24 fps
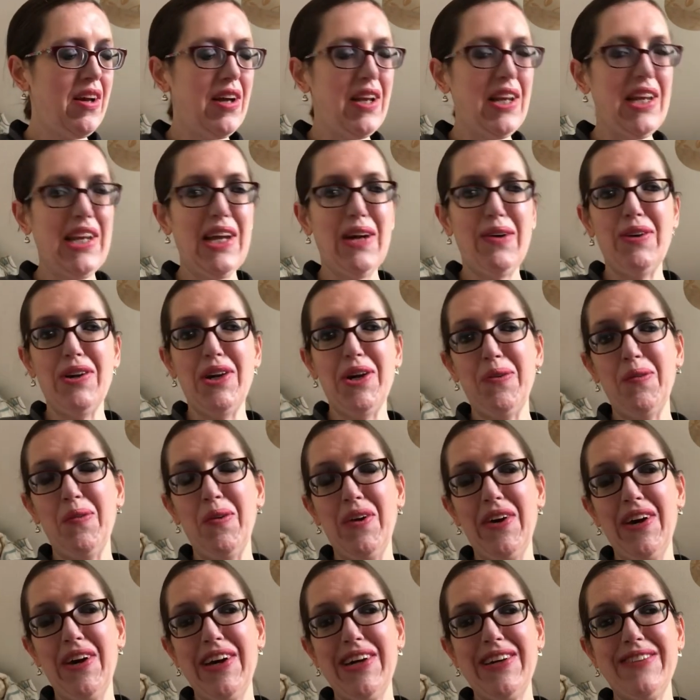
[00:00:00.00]
Now I know
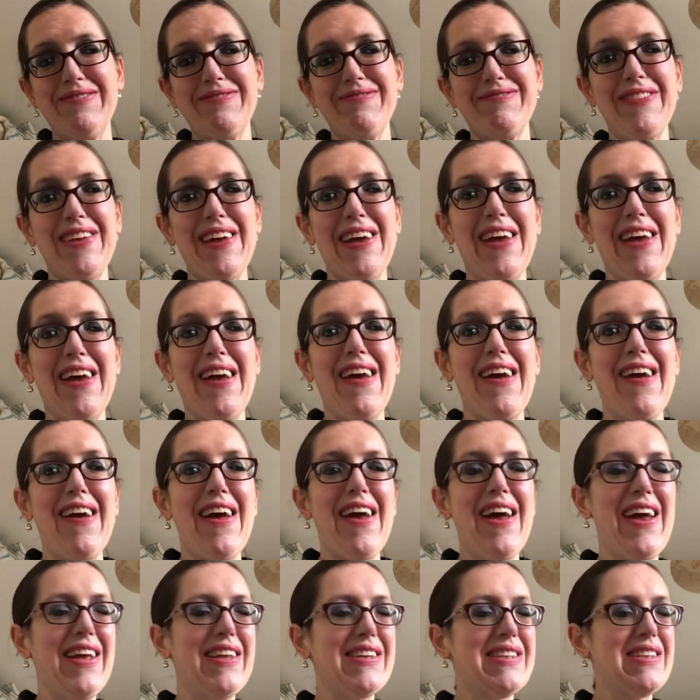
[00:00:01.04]
why.
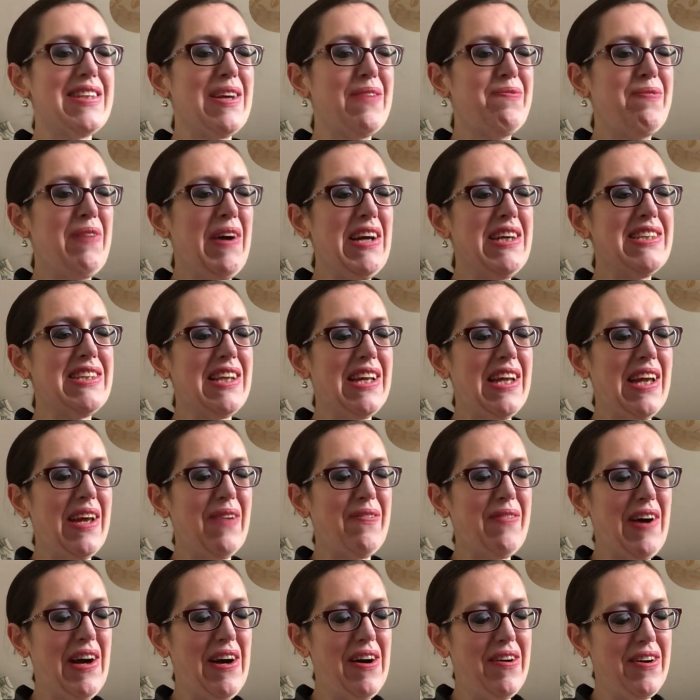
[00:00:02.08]
It's basically
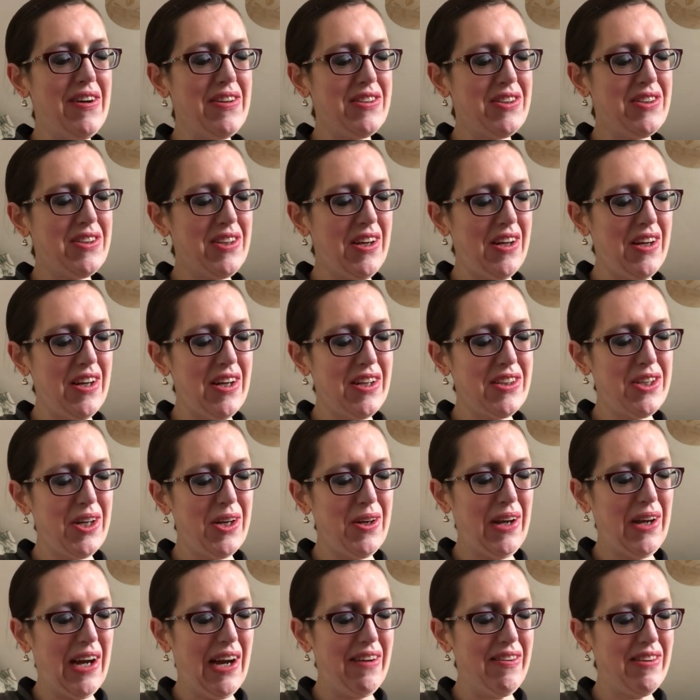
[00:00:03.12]
about two
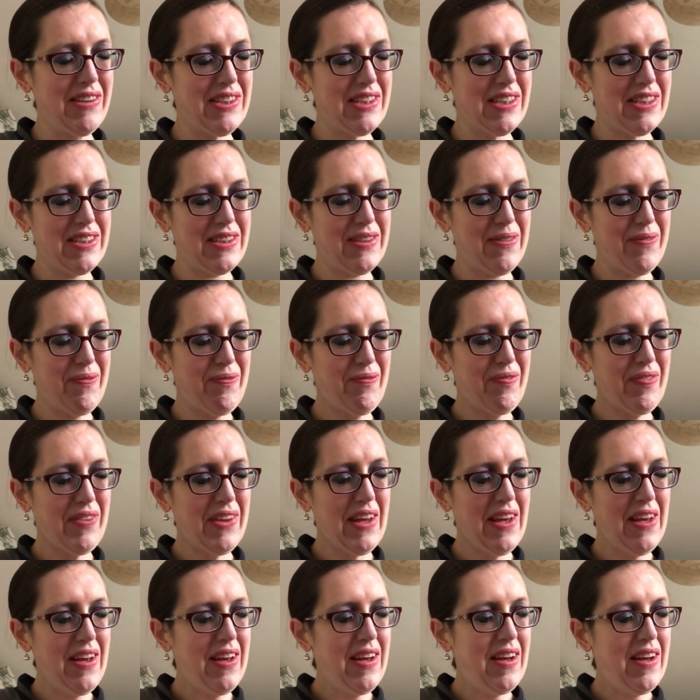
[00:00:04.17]
characters,
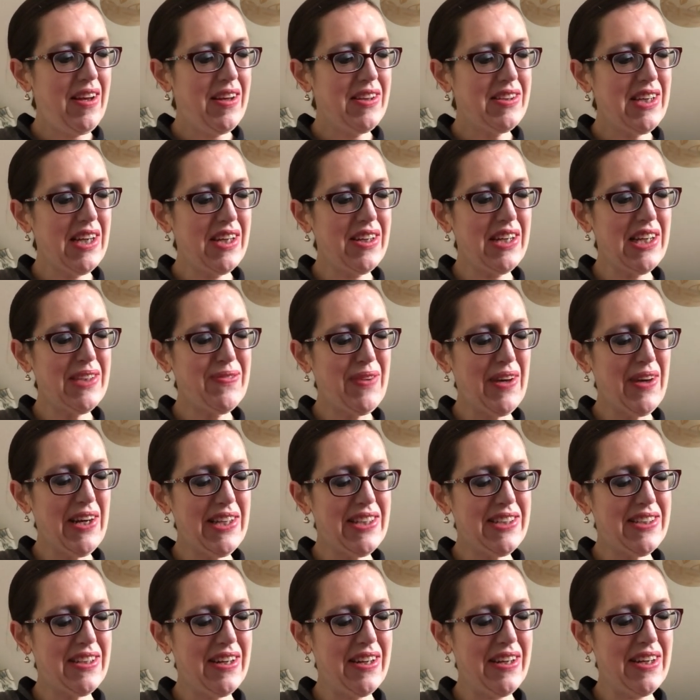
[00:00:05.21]
Douglas
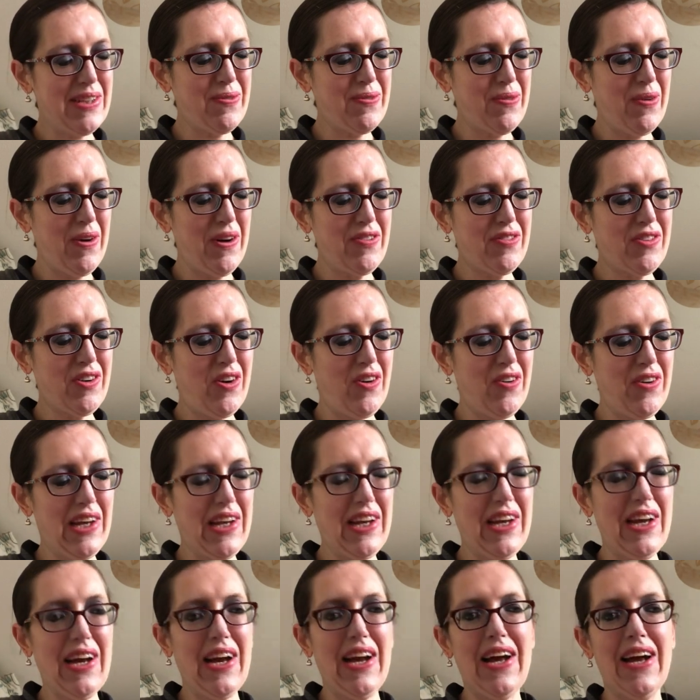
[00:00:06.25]
Peterson and wife
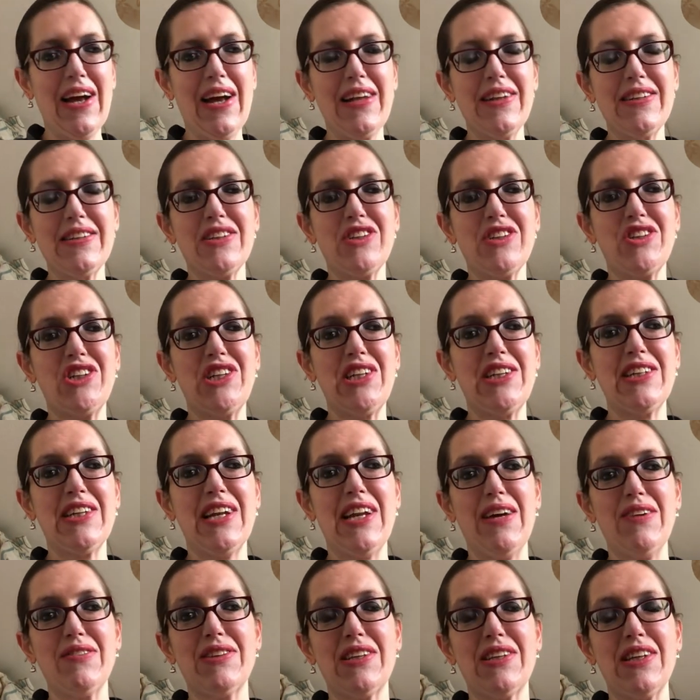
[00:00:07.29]
Connie, and she's
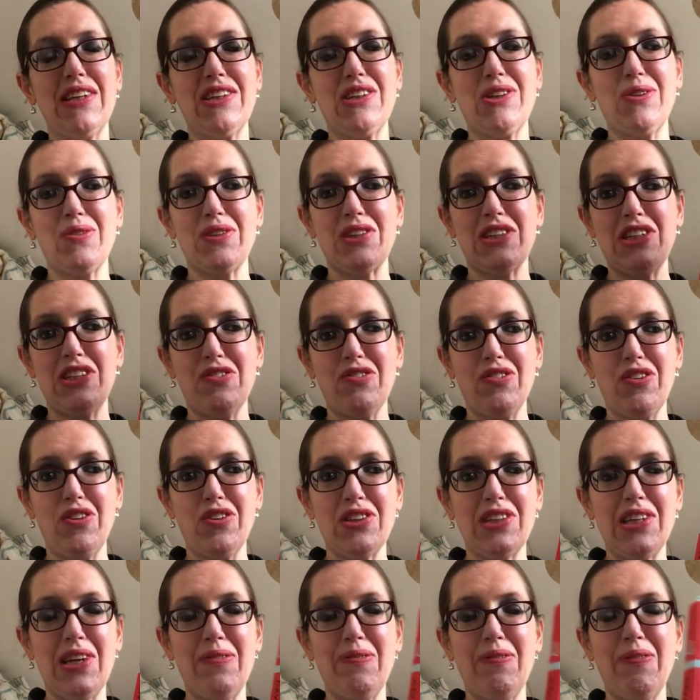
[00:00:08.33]
announced that she wants to divorce
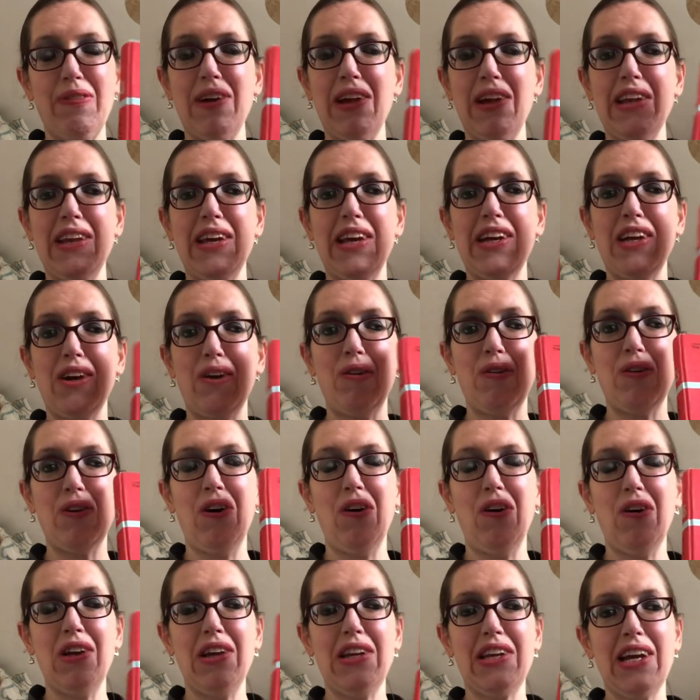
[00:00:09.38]
him, and they go on a
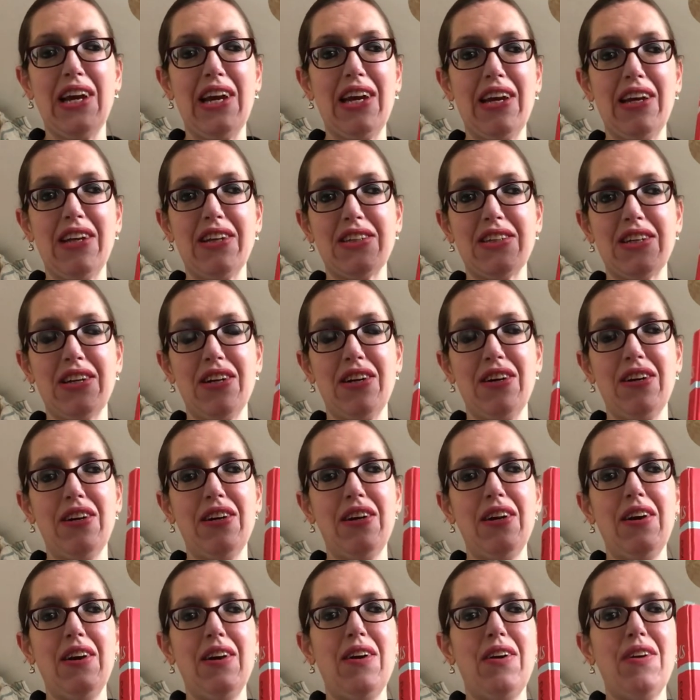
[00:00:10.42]
holiday
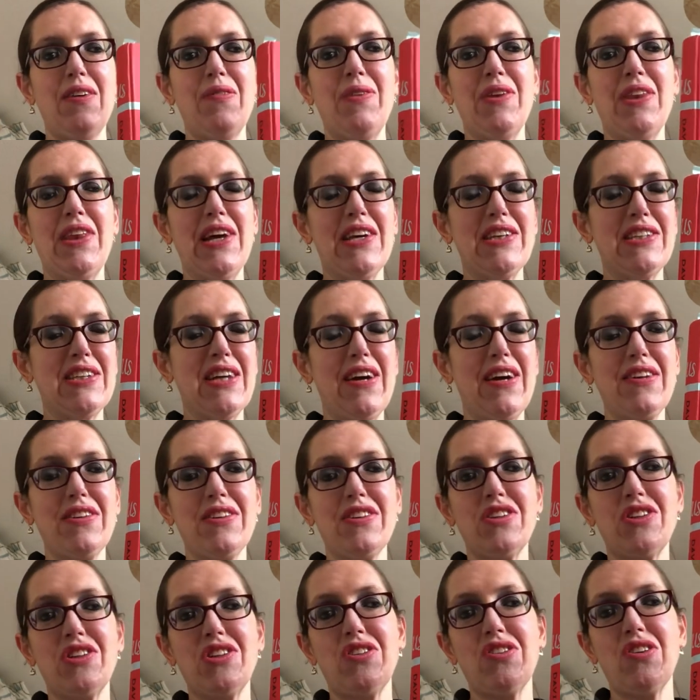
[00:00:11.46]
with their son
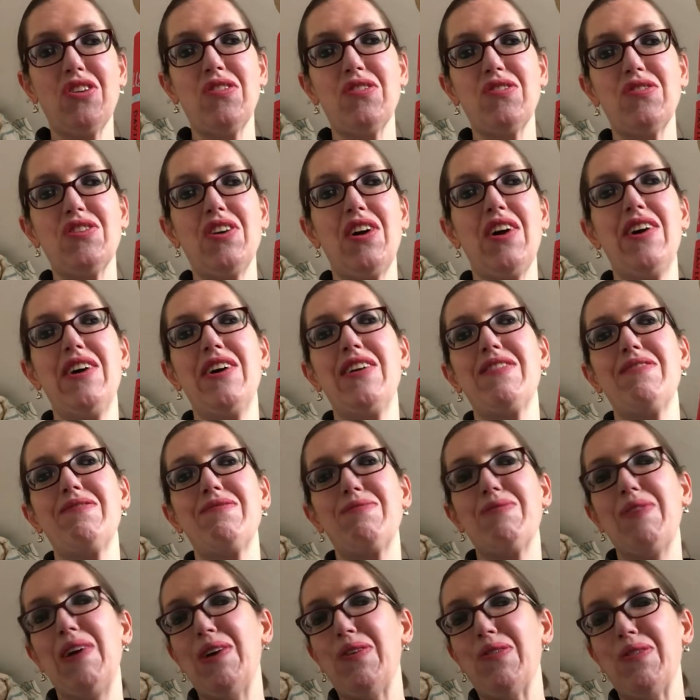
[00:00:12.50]
to try and
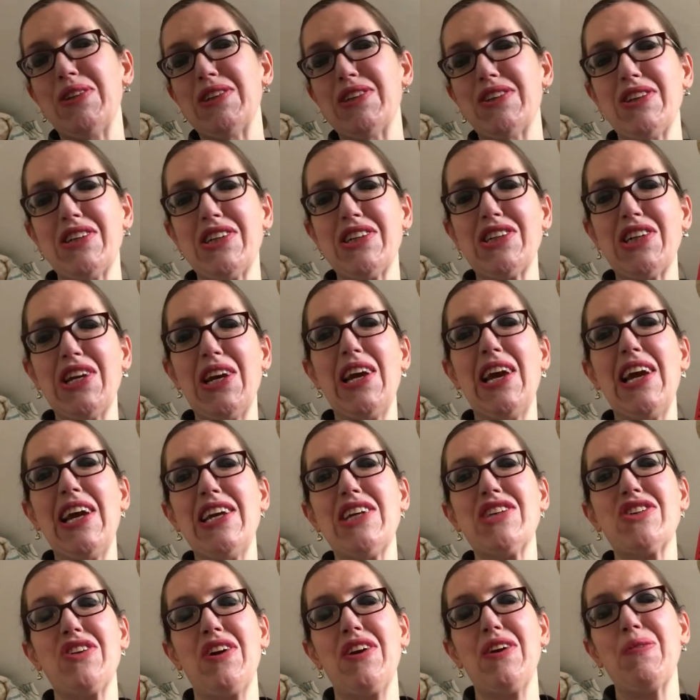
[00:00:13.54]

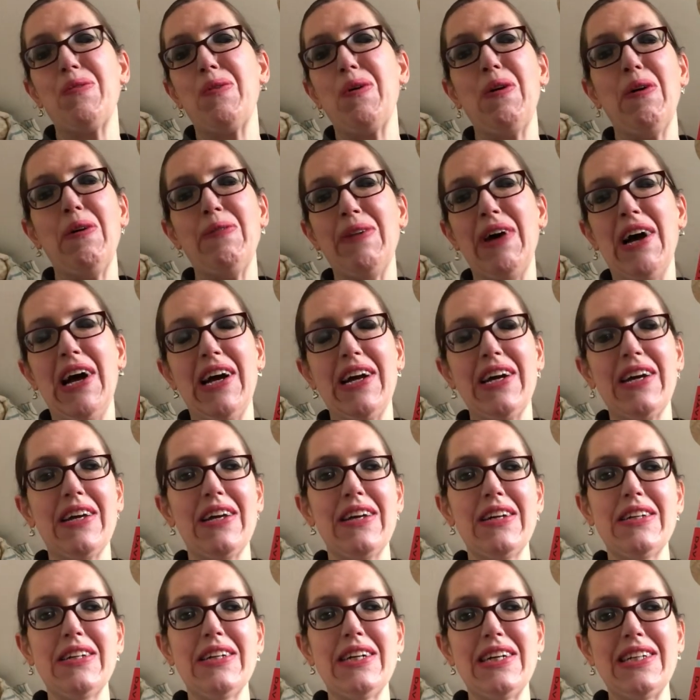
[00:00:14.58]
he's trying to woo her back,
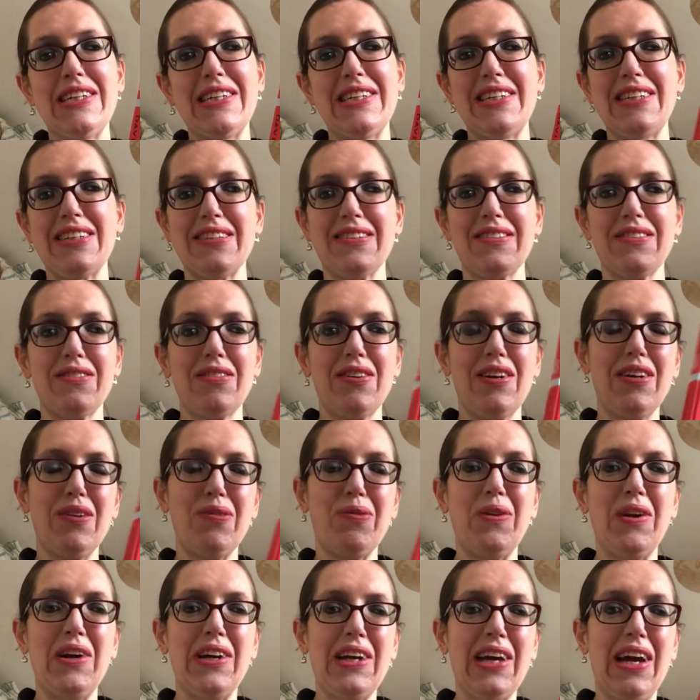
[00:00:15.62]
and it doesn't kind of
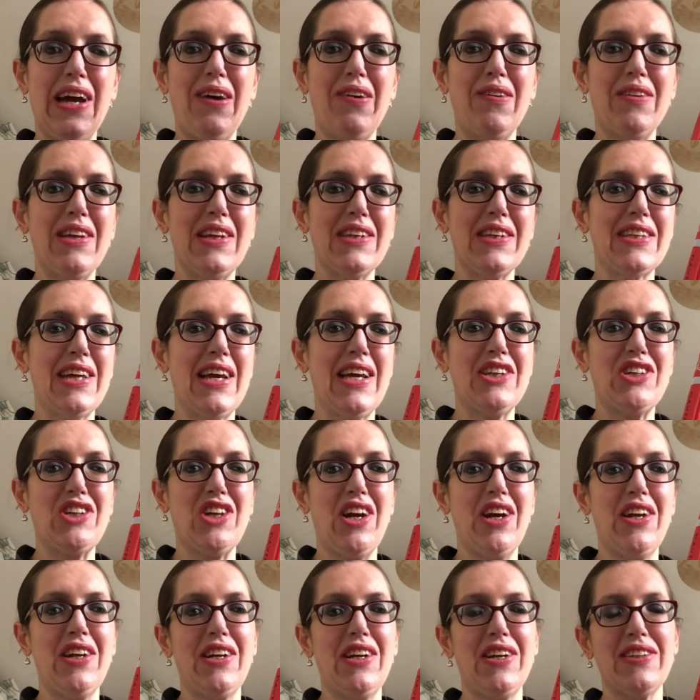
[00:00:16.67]
work out, and that's their
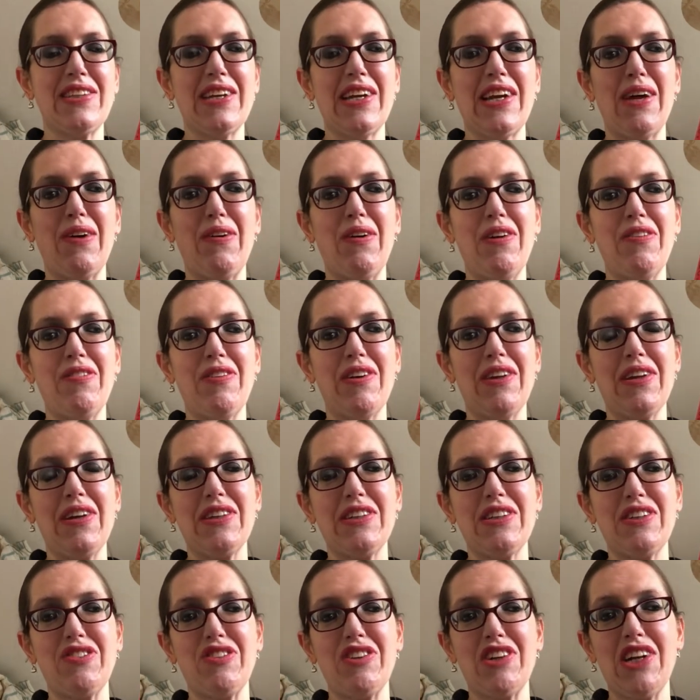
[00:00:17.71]
journey as they go over their
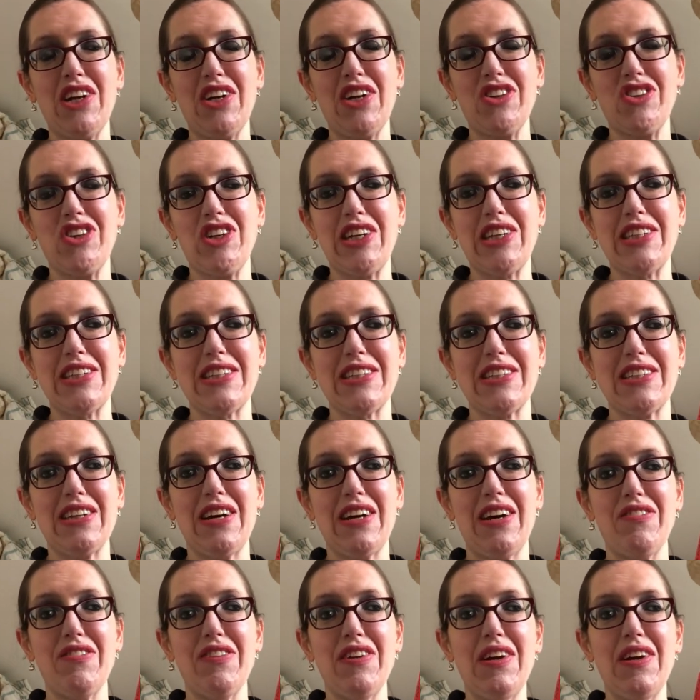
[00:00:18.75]
different countries and stuff.